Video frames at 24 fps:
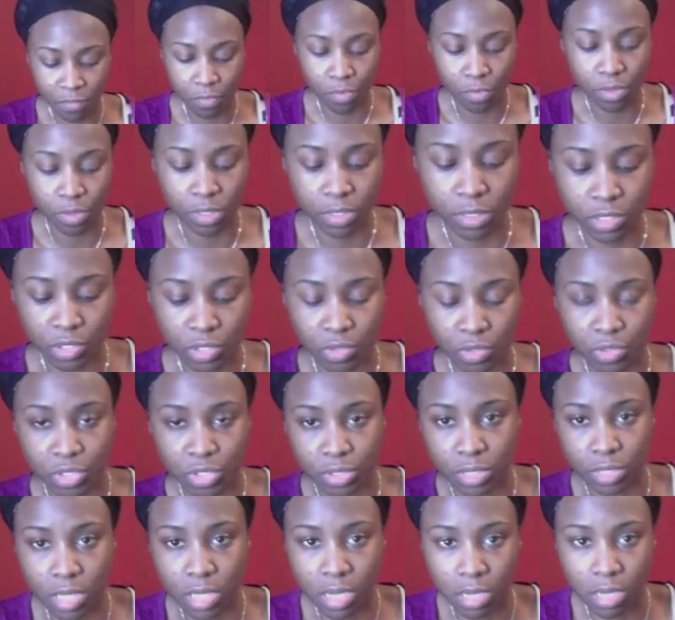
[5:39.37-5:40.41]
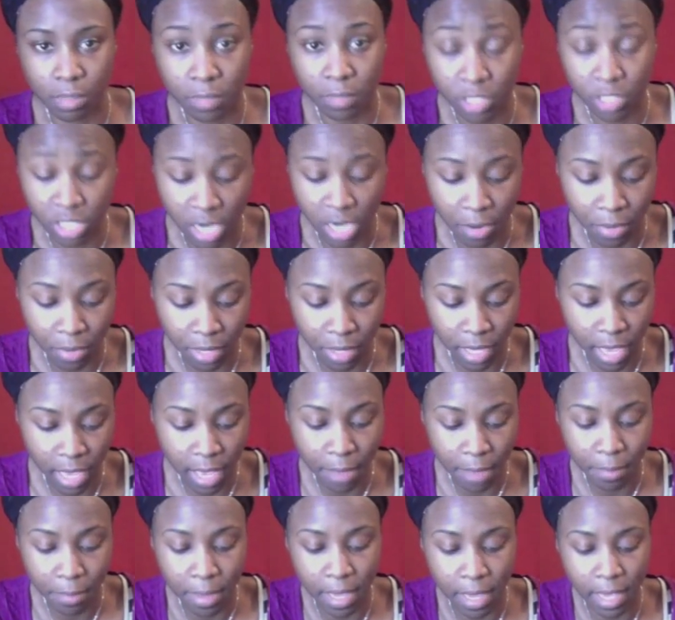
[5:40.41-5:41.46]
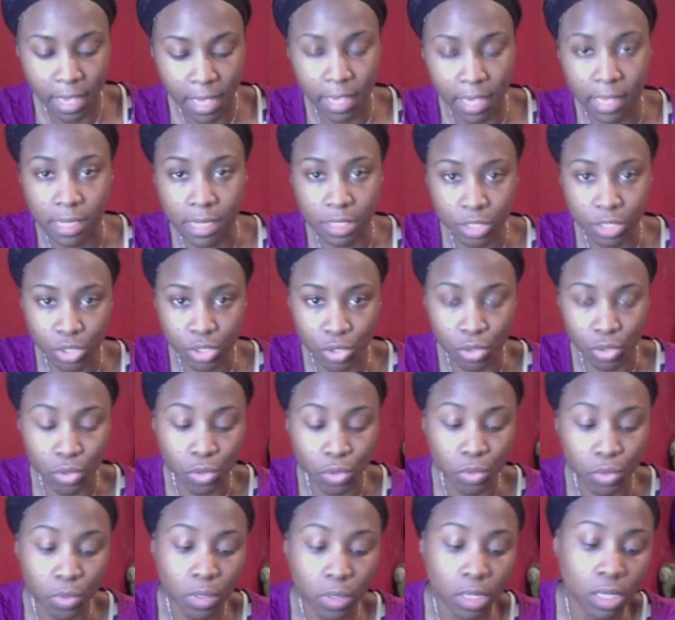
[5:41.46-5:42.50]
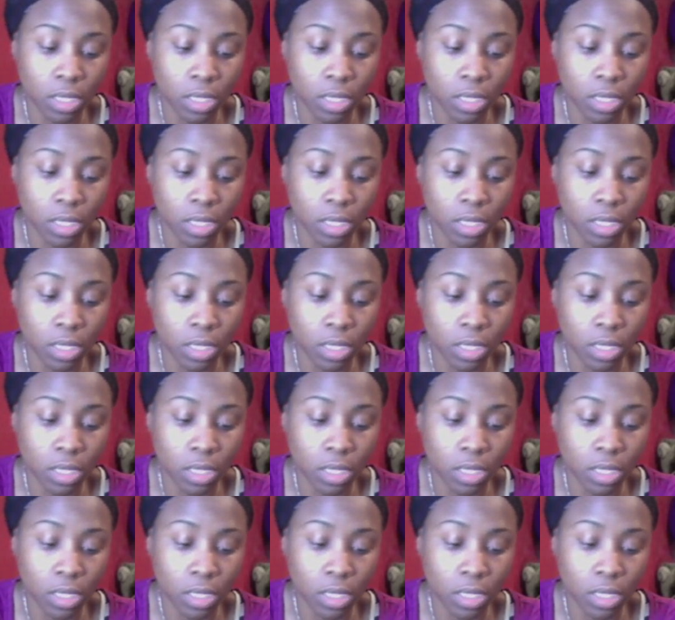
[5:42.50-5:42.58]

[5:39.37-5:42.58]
on a shower cap and 2